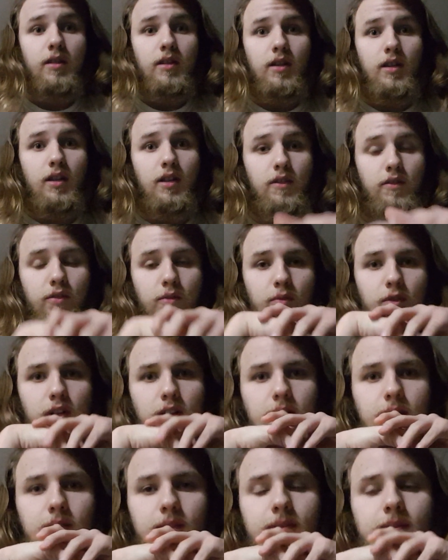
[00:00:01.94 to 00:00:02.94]
Hey
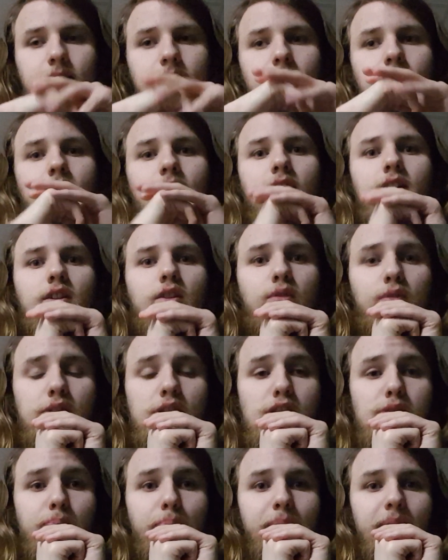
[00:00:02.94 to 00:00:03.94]
everyone, I know
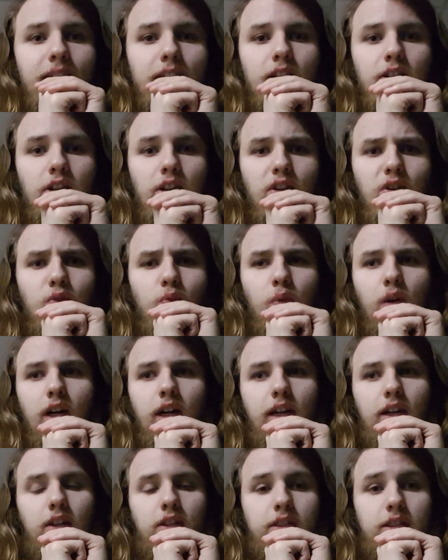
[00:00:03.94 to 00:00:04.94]
it's been a little
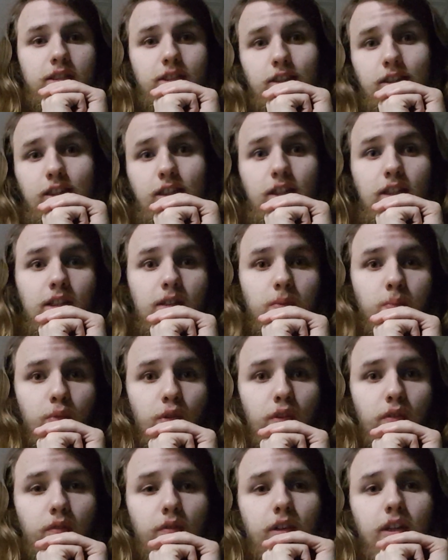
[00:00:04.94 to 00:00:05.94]
while yet again
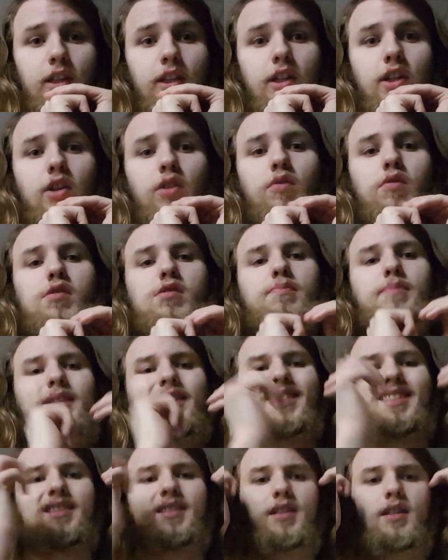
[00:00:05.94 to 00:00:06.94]
with videos,
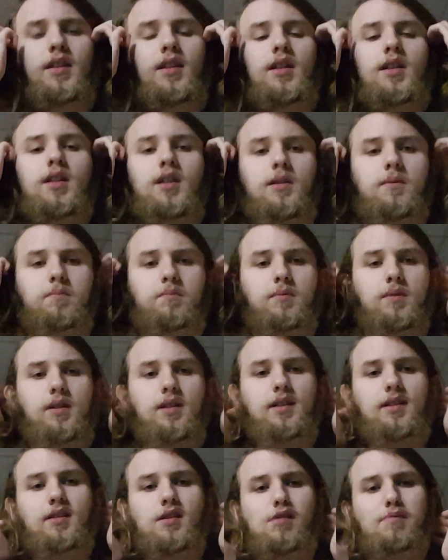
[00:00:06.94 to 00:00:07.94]
but
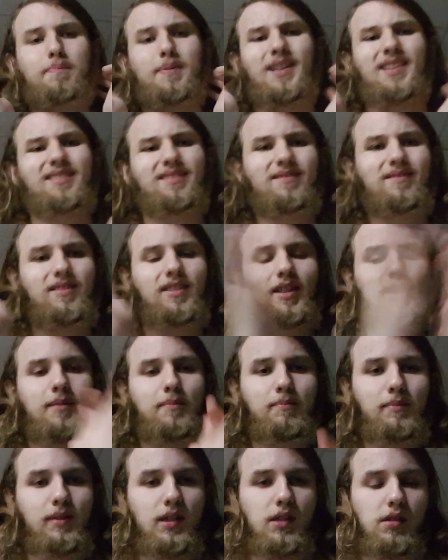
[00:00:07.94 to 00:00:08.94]
it's been
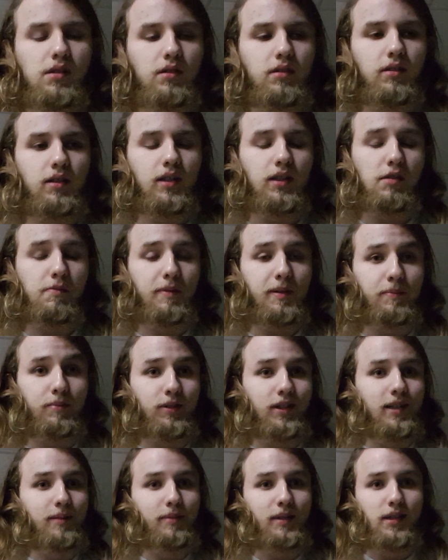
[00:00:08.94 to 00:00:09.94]

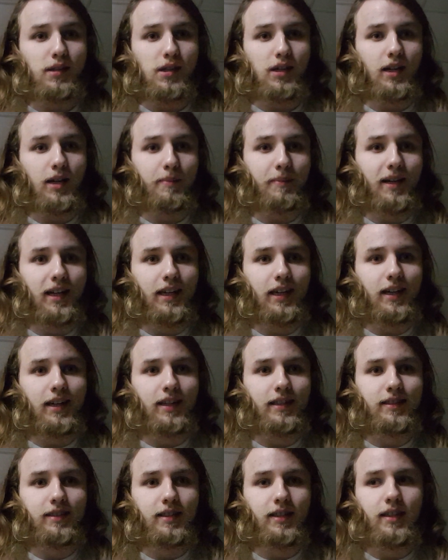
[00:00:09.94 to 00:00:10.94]
pretty busy on my
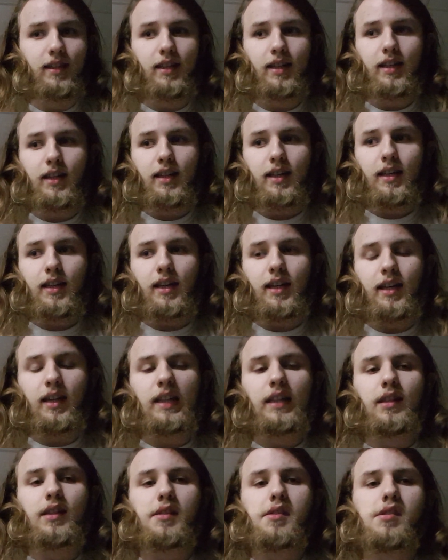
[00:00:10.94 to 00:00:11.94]
end.
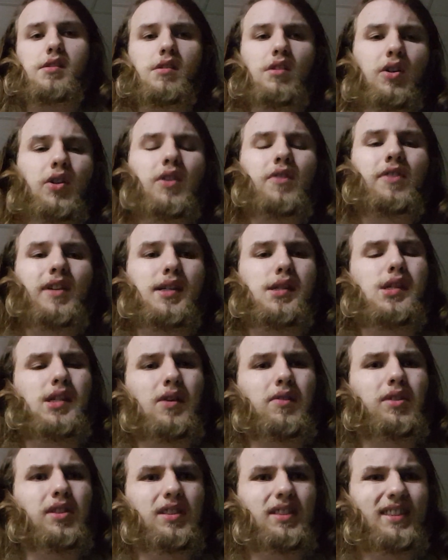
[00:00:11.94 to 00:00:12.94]
And sorry if I
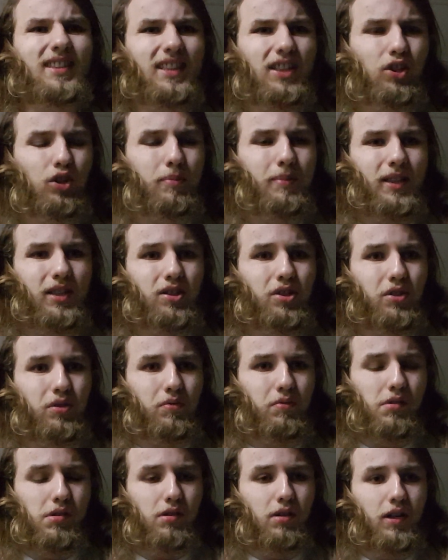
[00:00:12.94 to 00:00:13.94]
sound a little bit
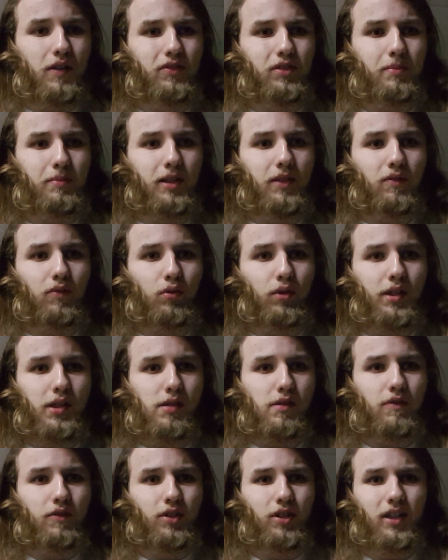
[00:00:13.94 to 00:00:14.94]
too soft in my
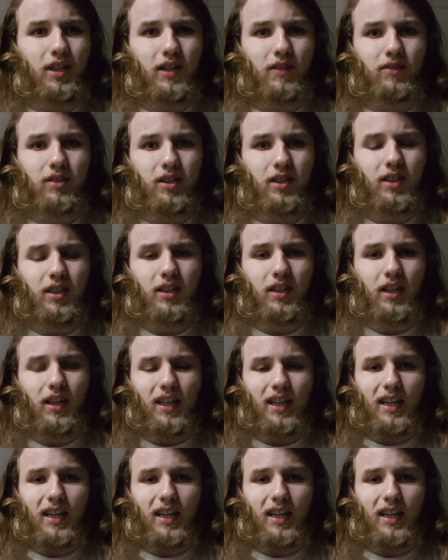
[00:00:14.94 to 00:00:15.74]
voice for the evening.